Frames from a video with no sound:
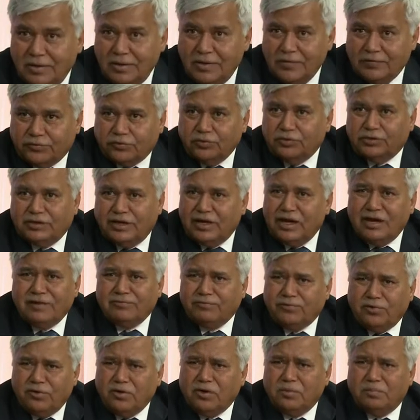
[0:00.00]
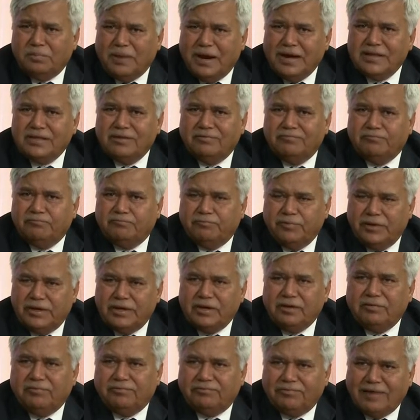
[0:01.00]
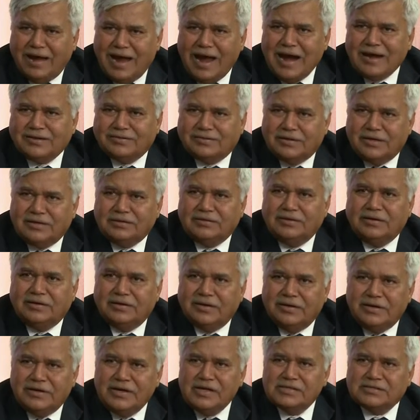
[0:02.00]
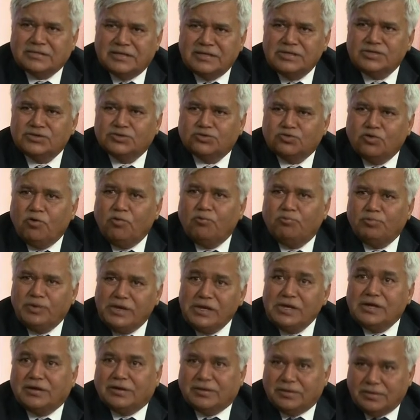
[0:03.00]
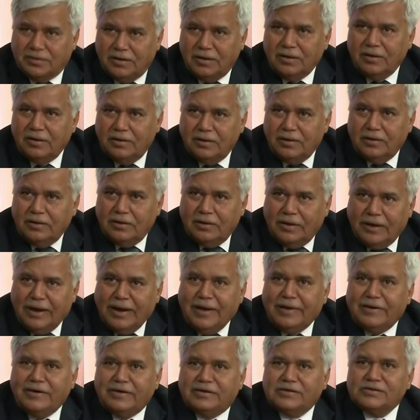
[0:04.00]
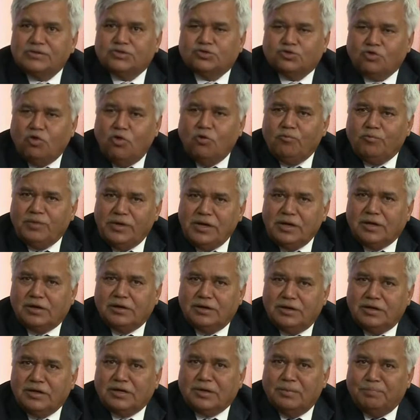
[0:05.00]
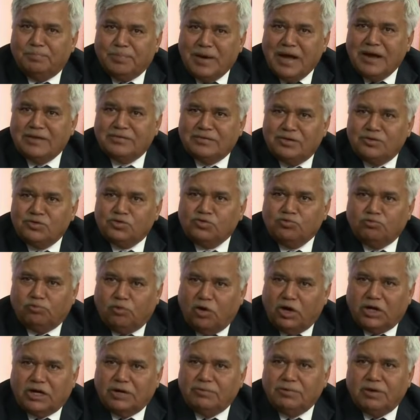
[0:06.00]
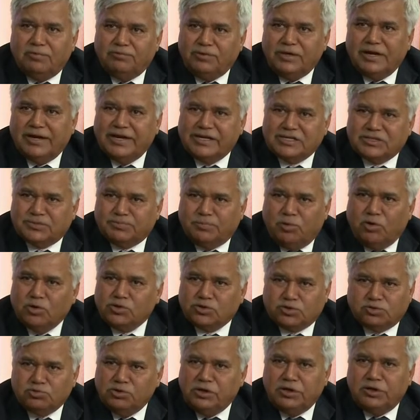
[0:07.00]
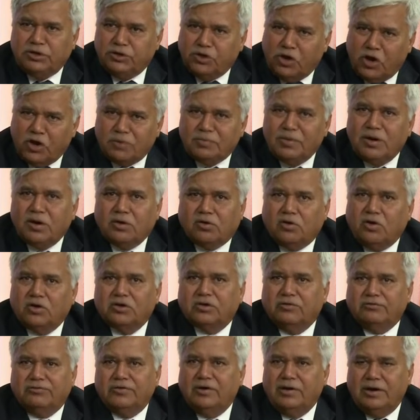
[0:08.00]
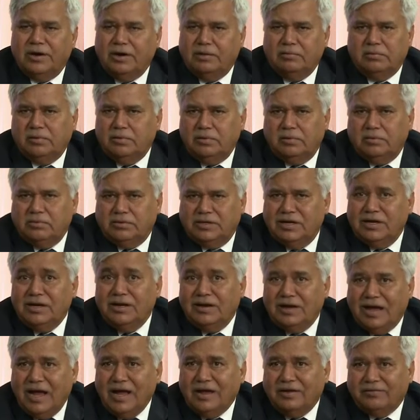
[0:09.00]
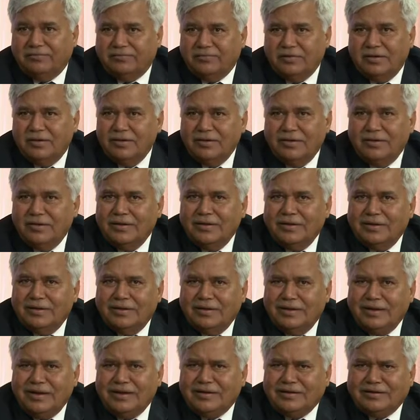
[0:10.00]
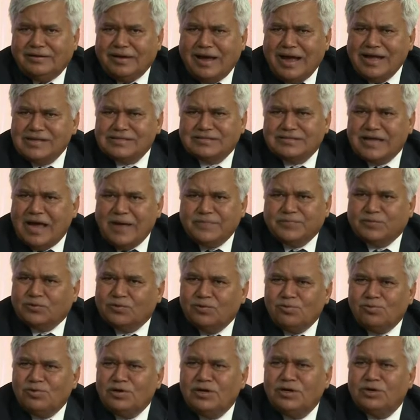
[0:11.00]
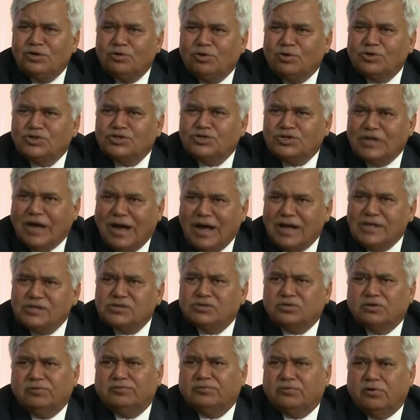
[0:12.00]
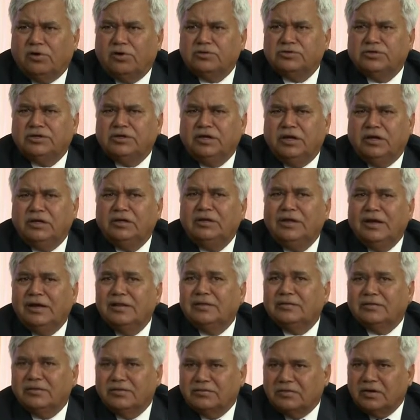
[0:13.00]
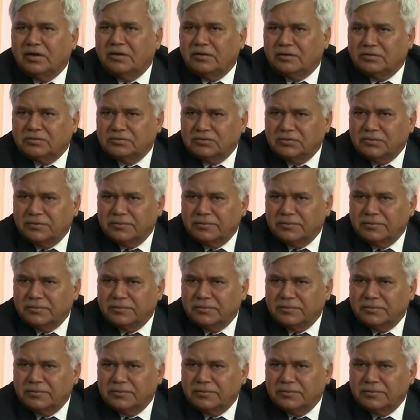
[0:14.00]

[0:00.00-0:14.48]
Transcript: So therefore, by the very fact that the radiation is so weak, and it is so weak in comparison to whatever we are exposed to in normal course of our daily life, it has absolutely no chance of causing any health hazards.